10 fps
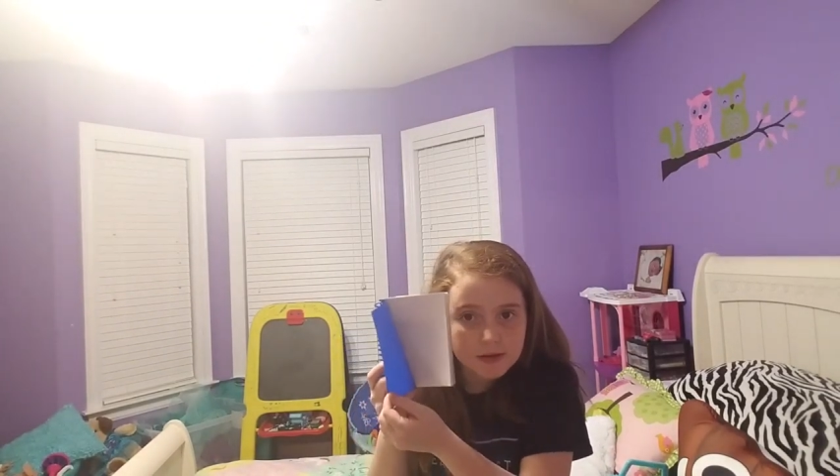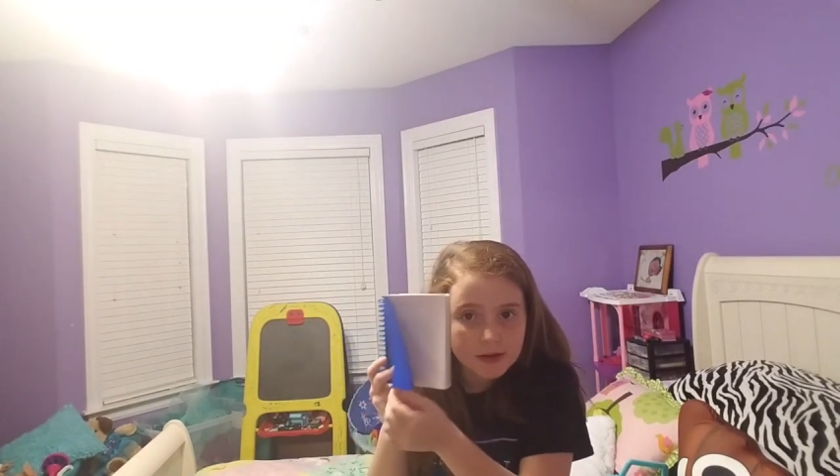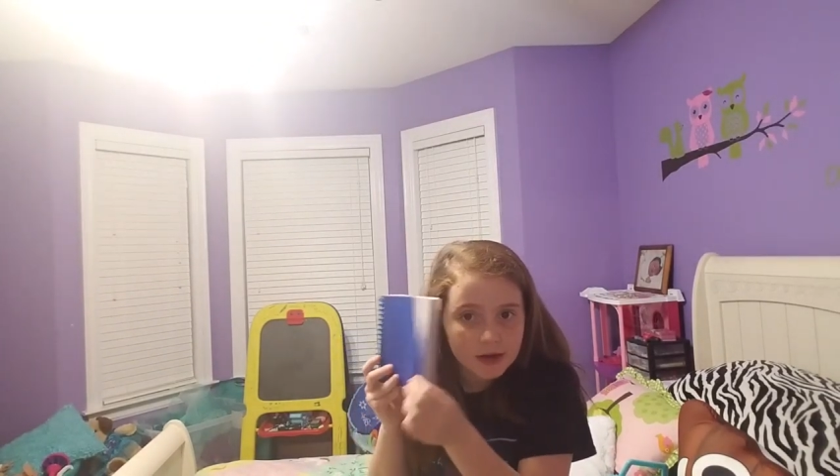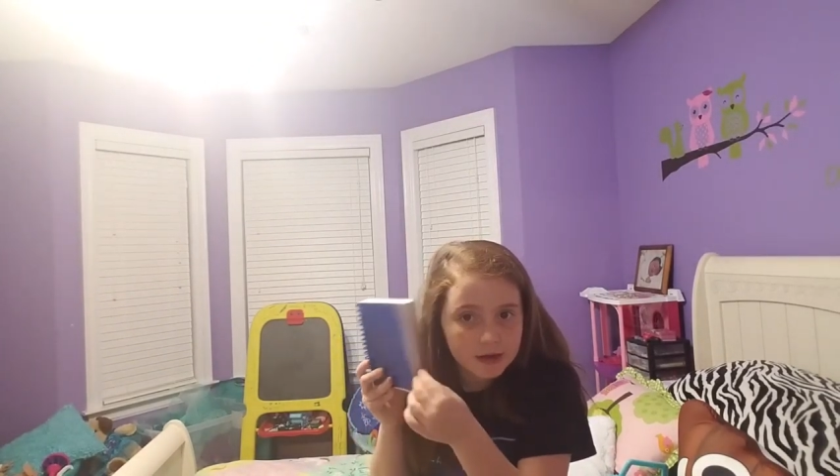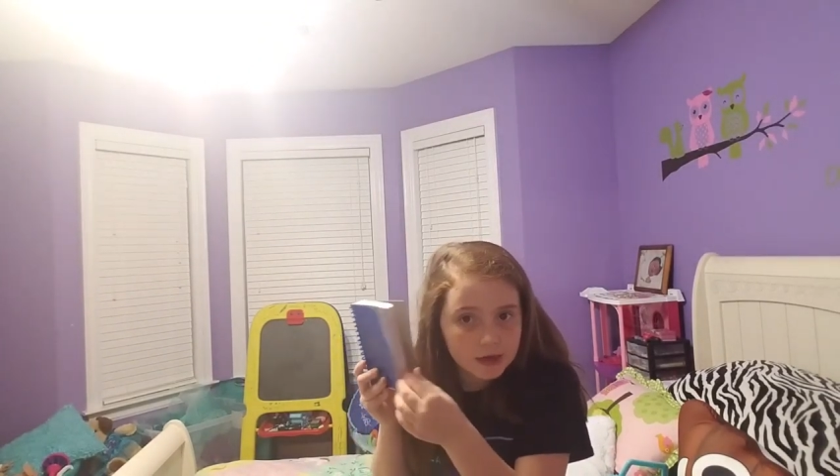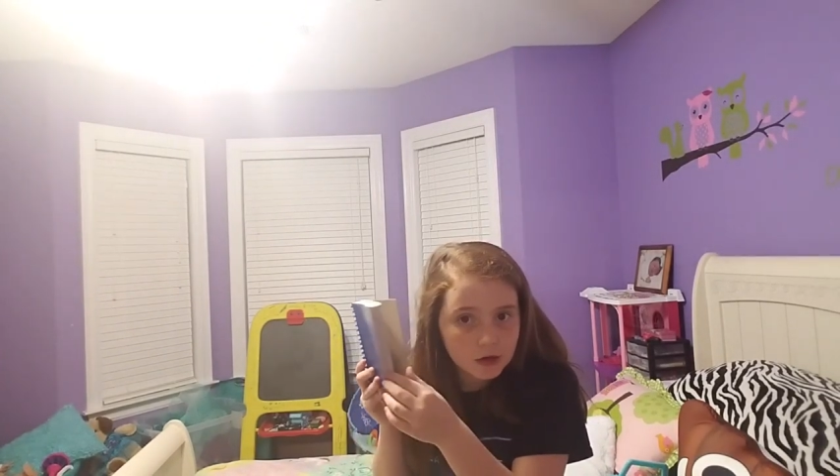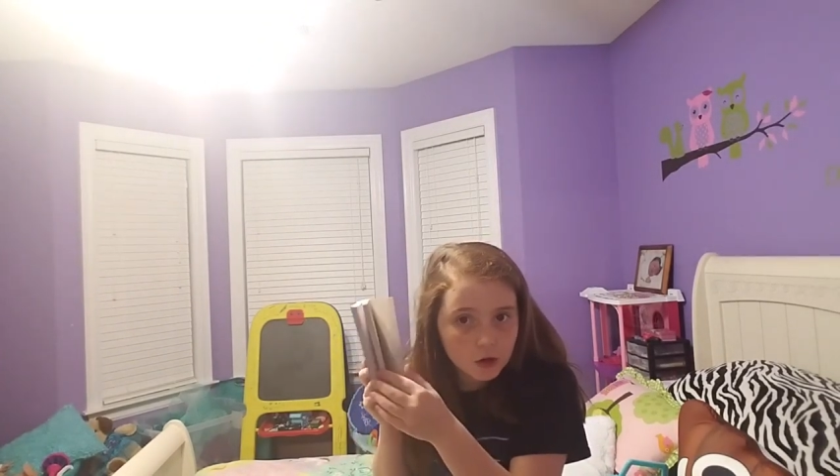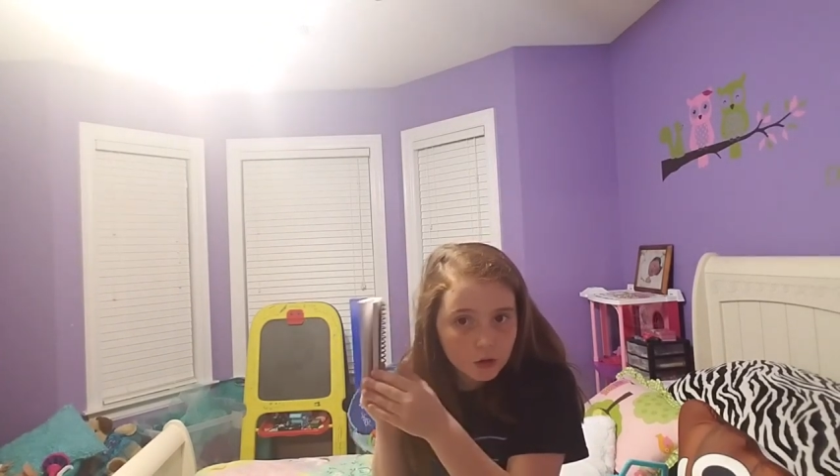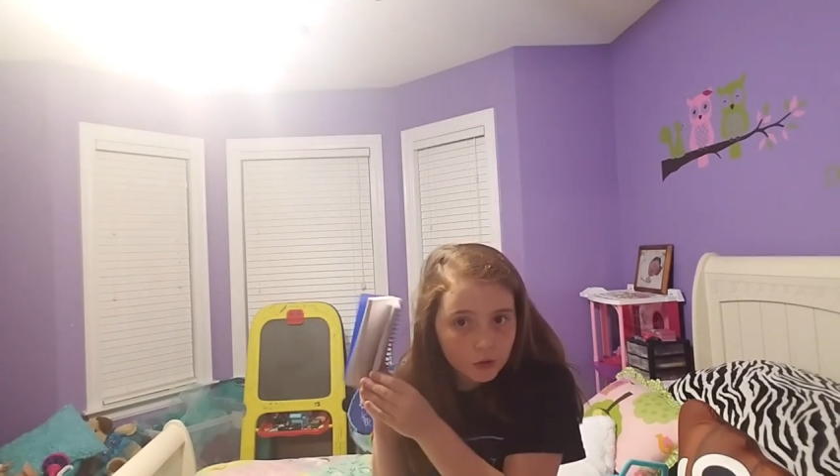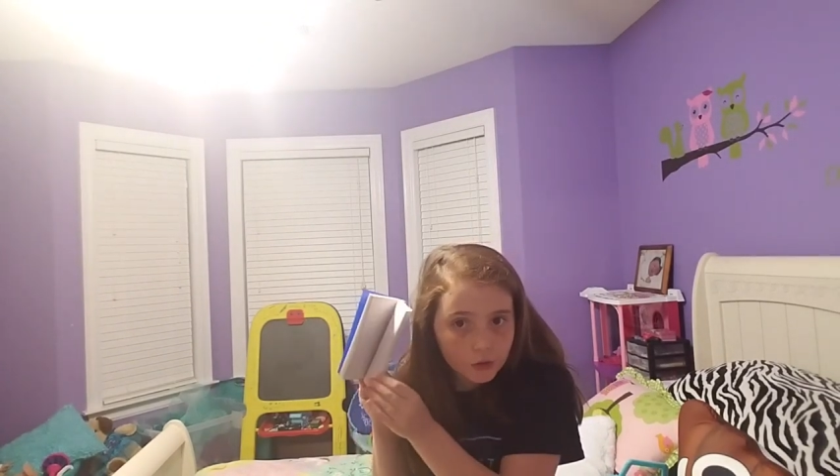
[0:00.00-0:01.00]
And I got a
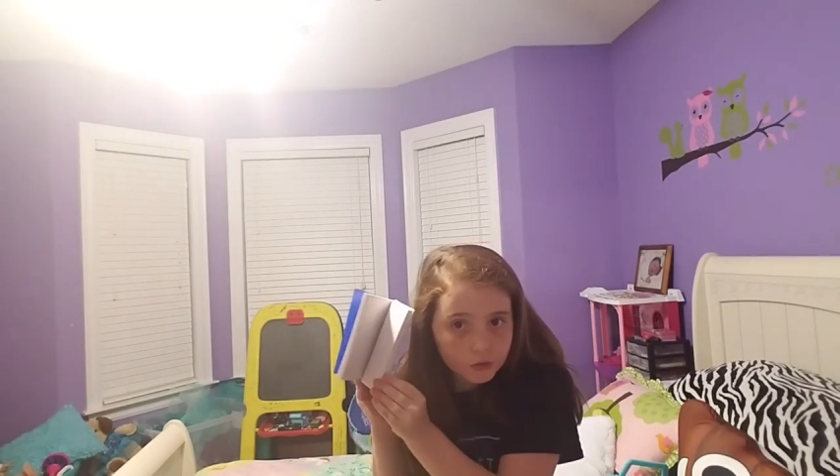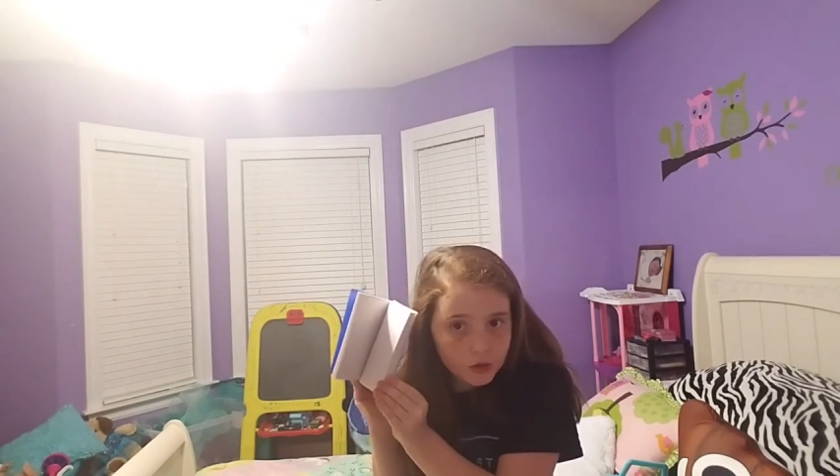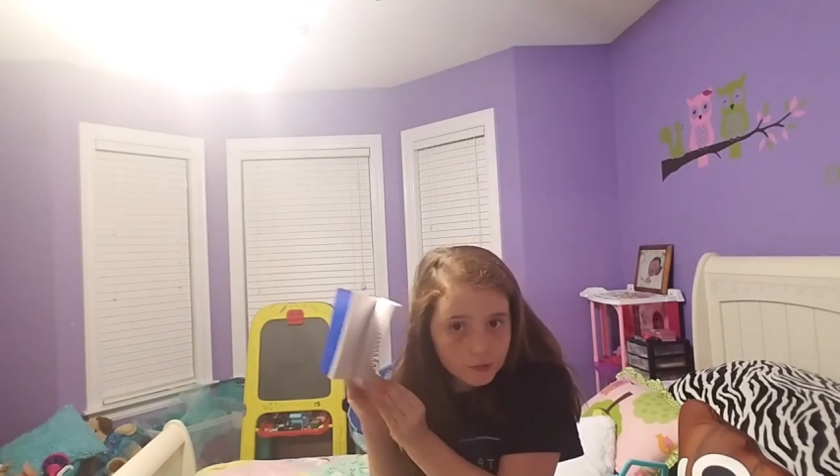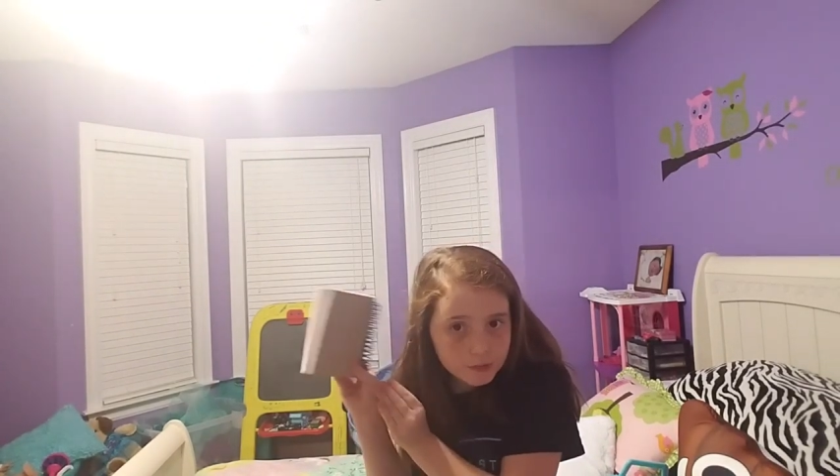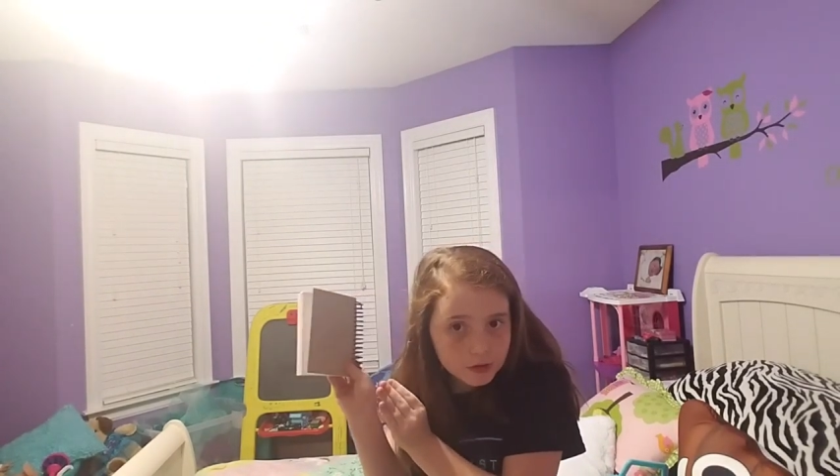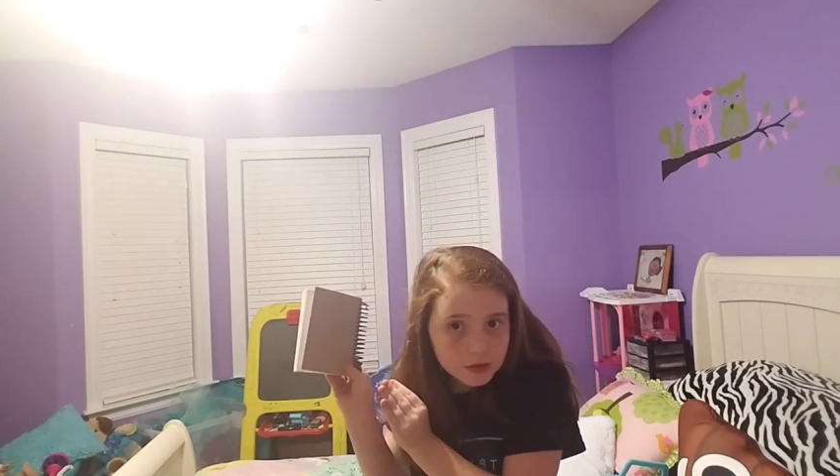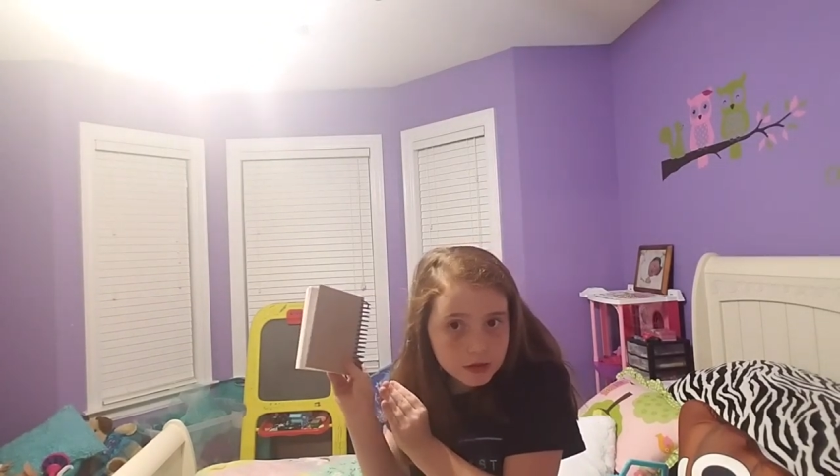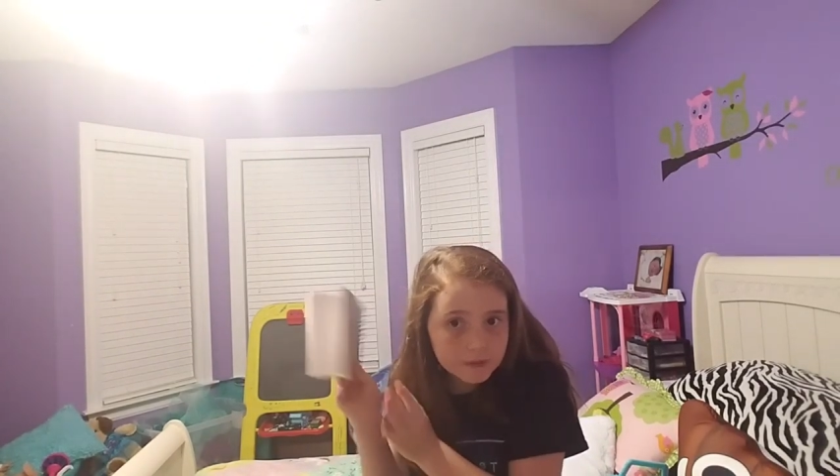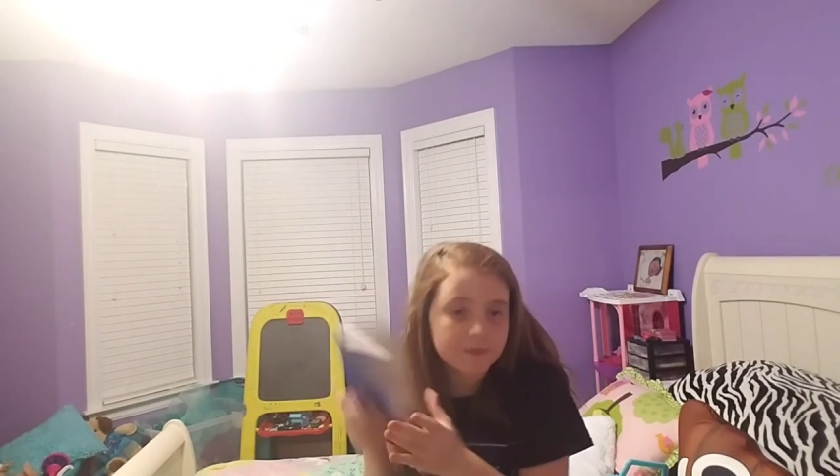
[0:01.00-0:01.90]
whole notebook.